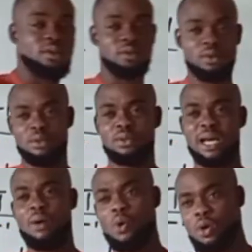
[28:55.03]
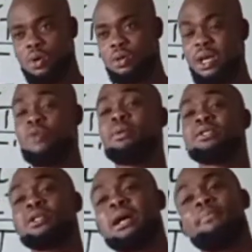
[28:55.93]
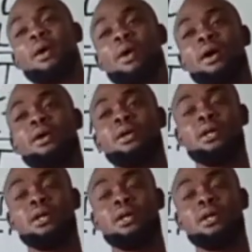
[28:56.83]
used for that work. That will measure their power.